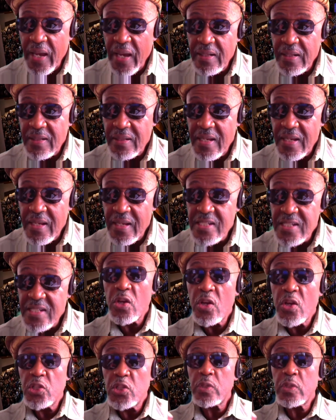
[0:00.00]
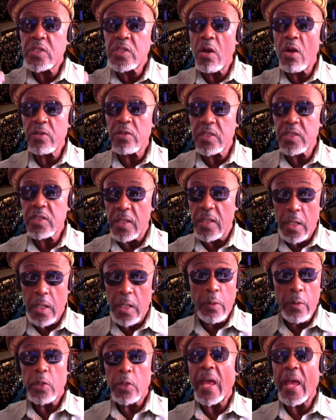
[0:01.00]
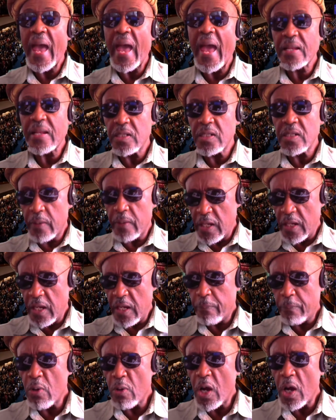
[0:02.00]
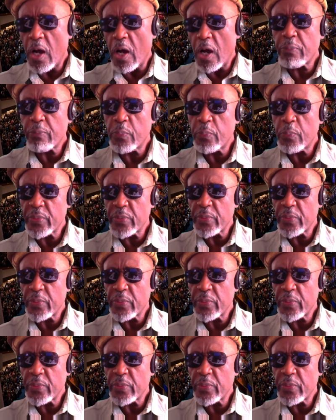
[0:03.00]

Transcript: So you return to acting appropriately.